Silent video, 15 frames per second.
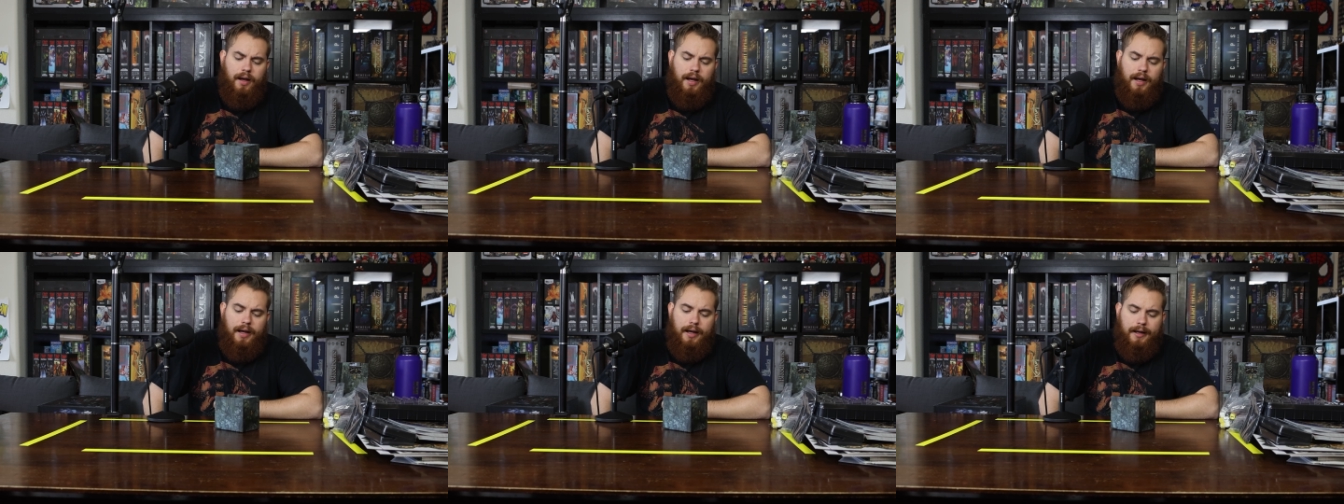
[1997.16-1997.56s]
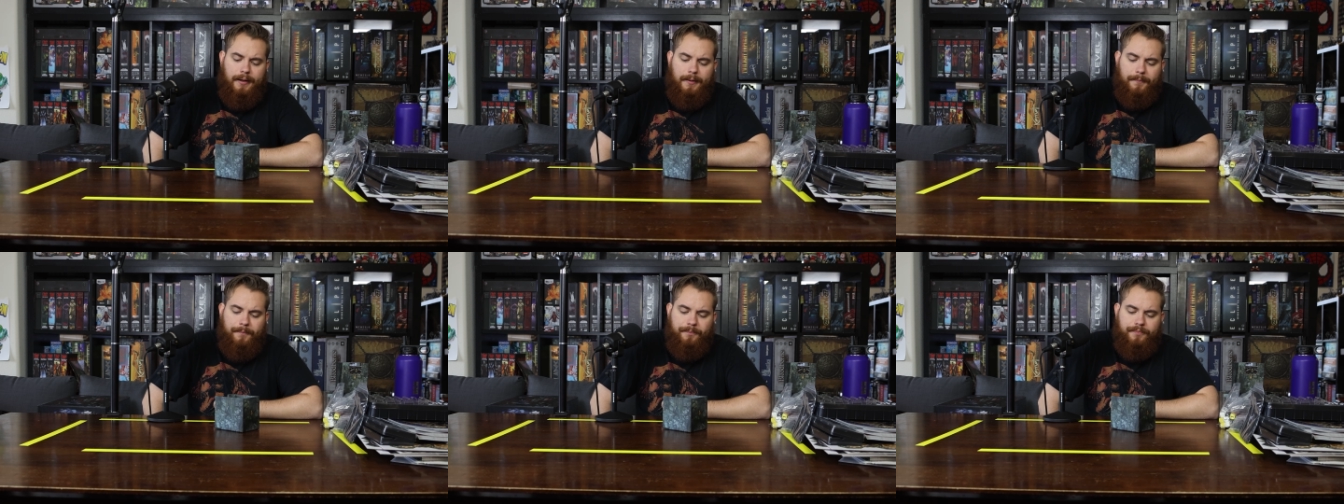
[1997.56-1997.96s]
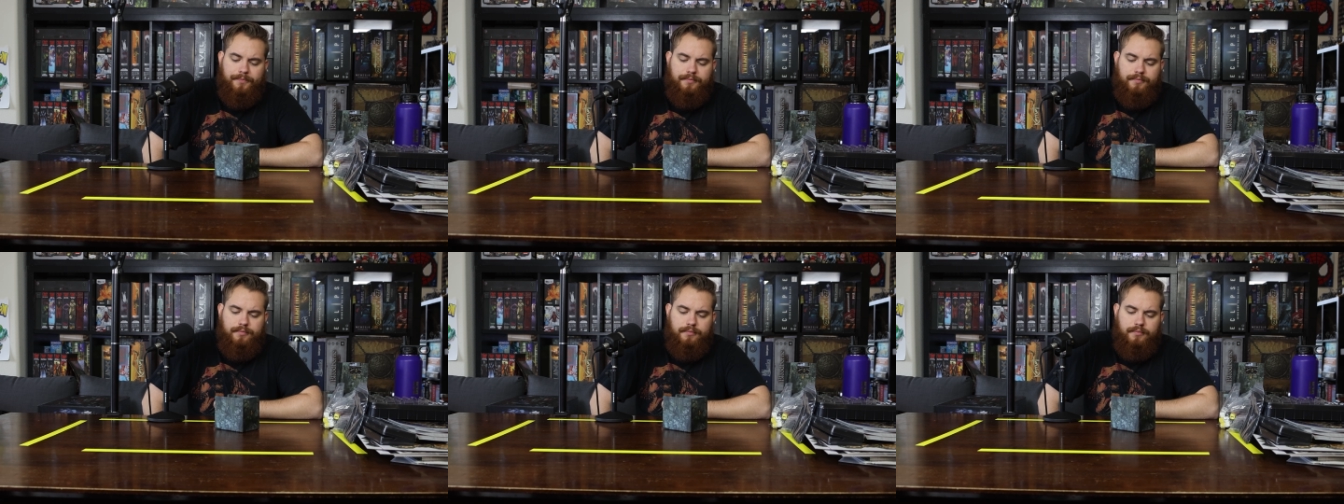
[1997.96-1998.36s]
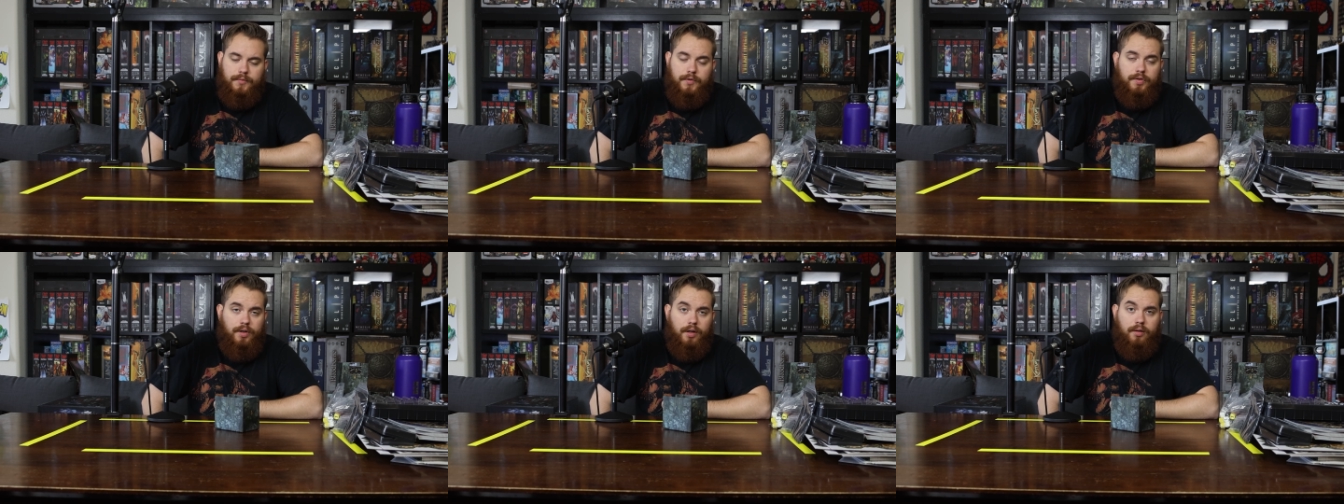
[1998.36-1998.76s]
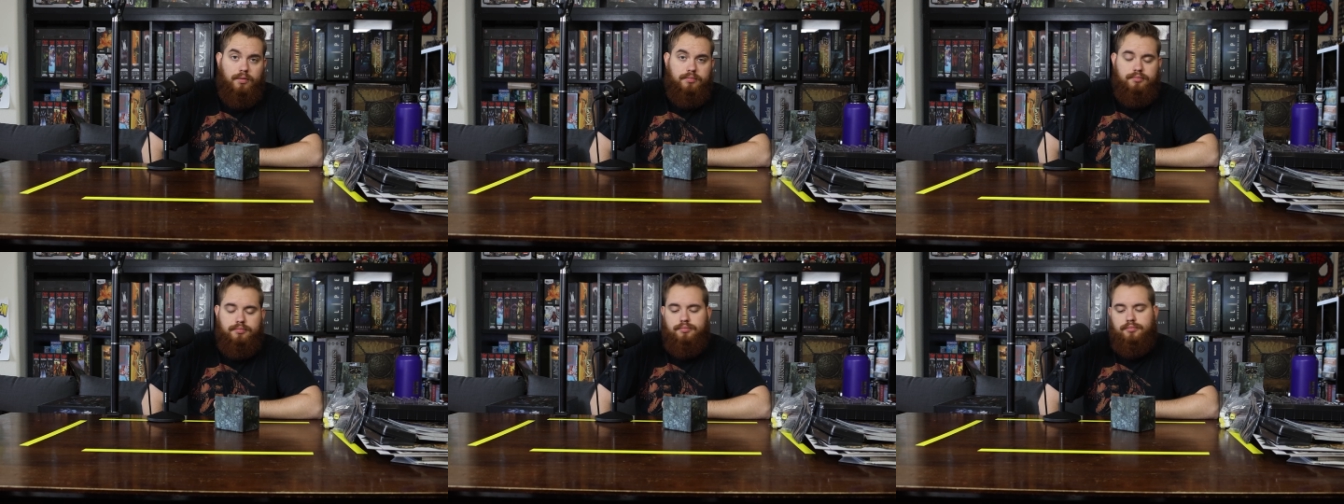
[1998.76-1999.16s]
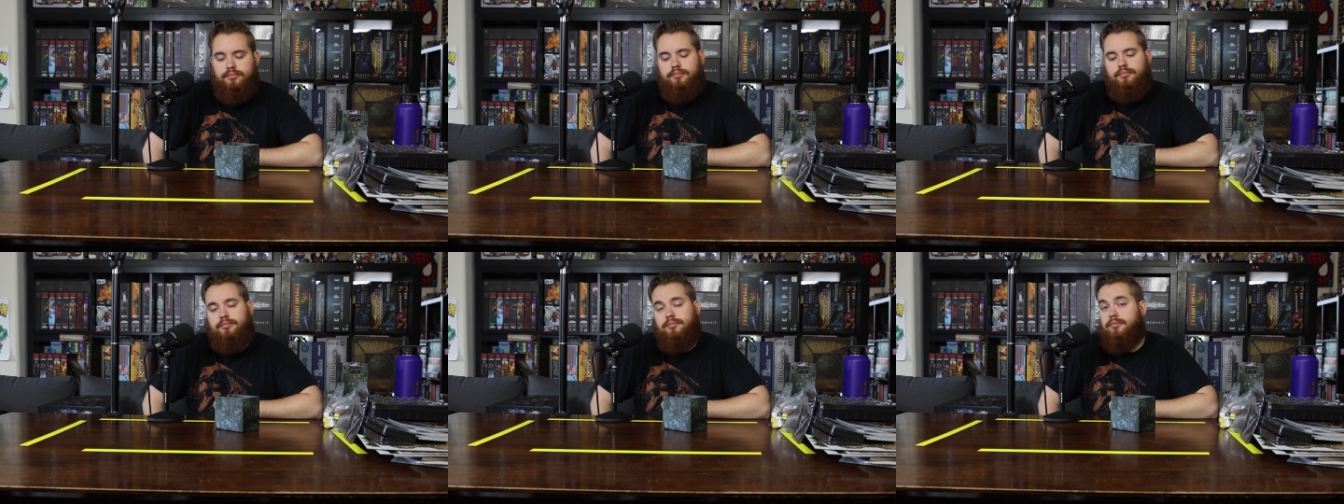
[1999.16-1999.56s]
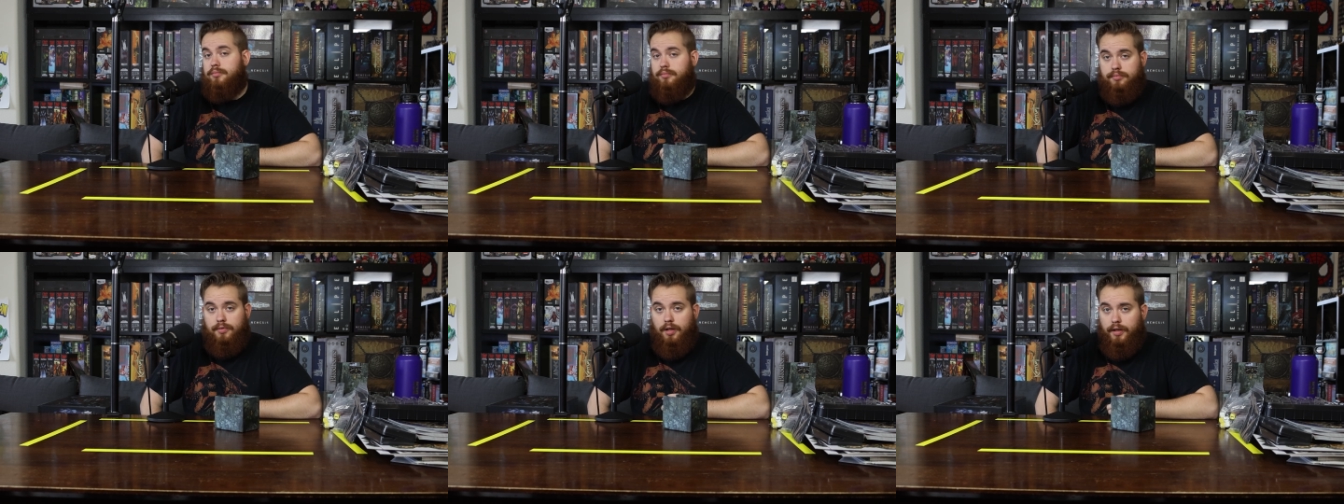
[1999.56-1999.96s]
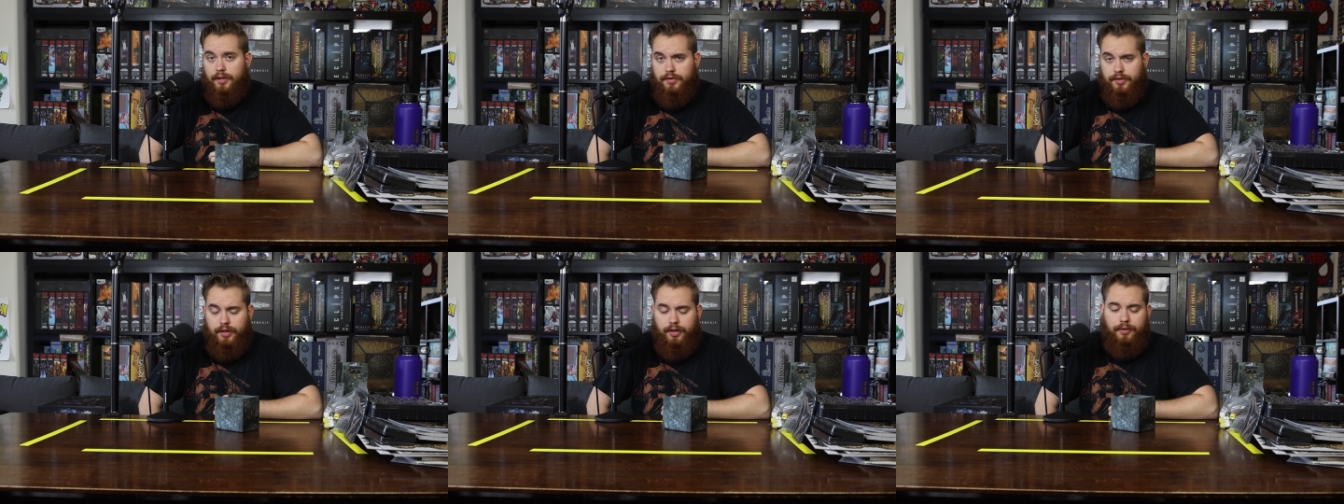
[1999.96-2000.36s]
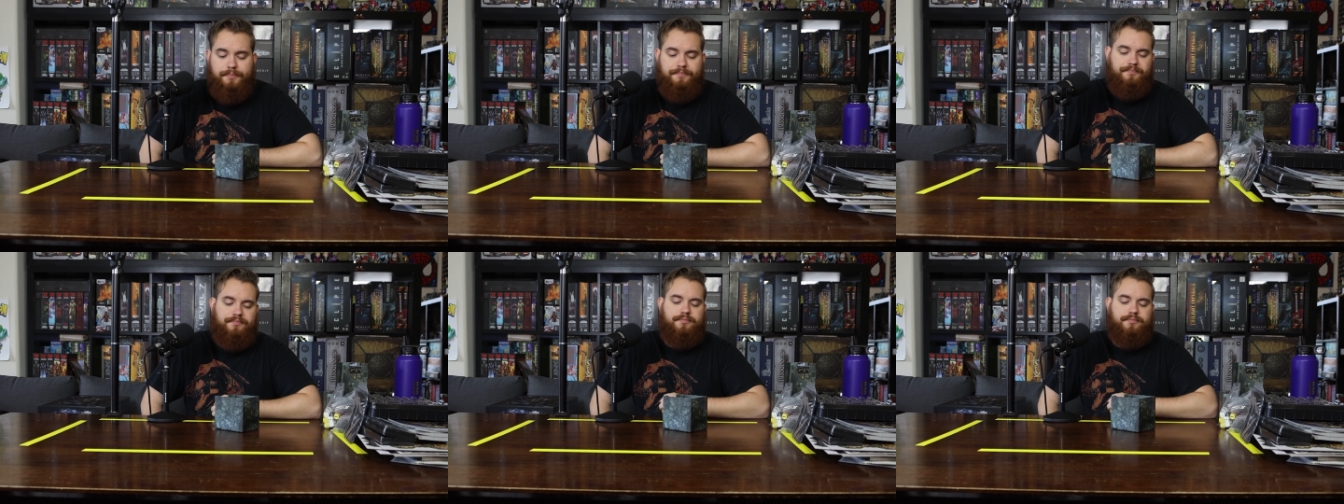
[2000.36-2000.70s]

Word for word: Um, so I'll let you know.